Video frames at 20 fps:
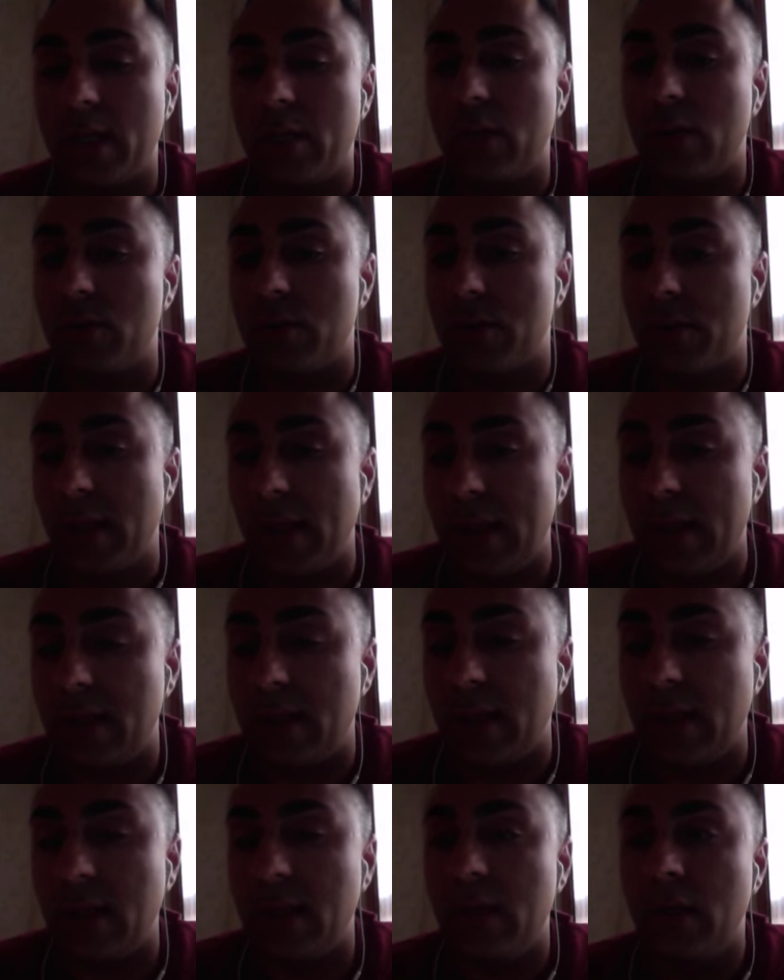you don't do
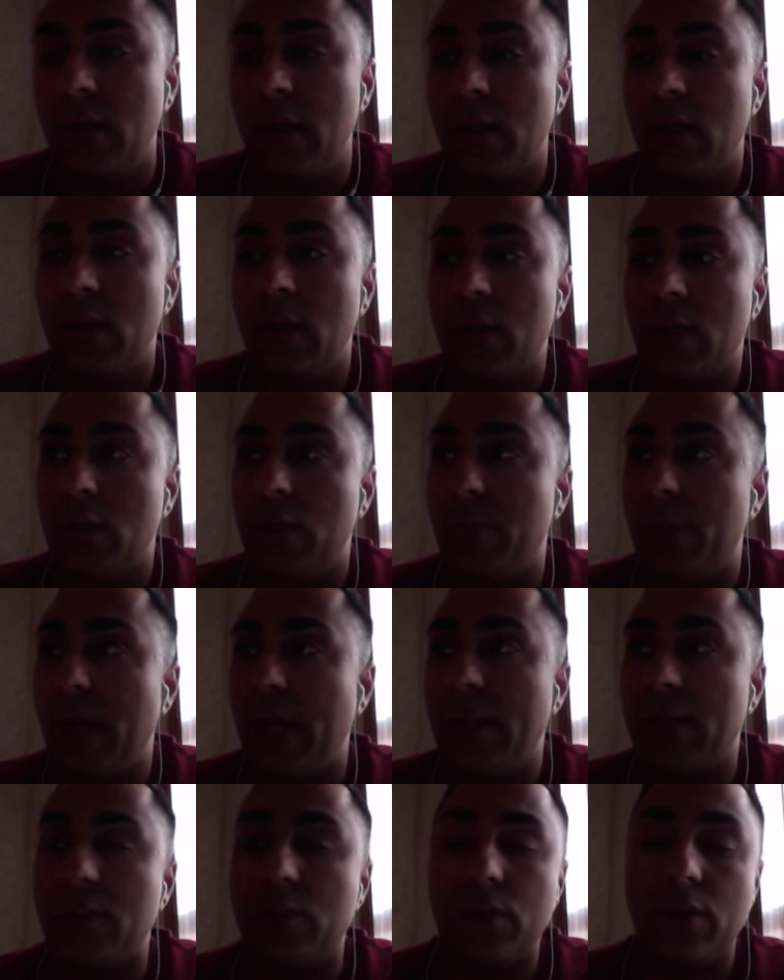anything. You
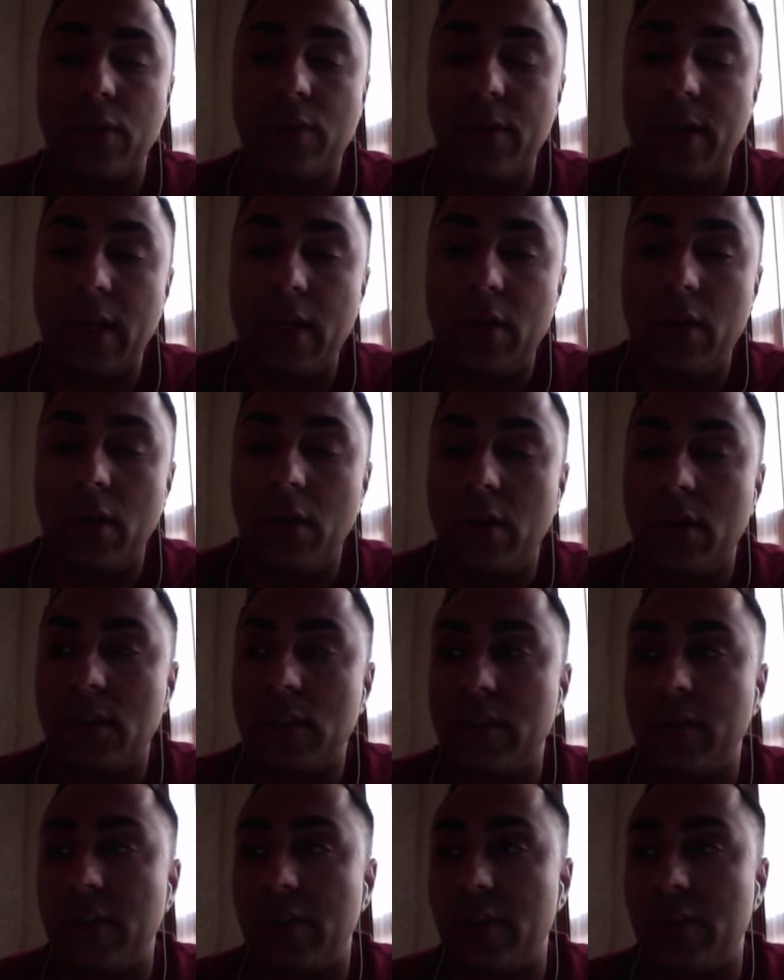pay $200 to $300 of a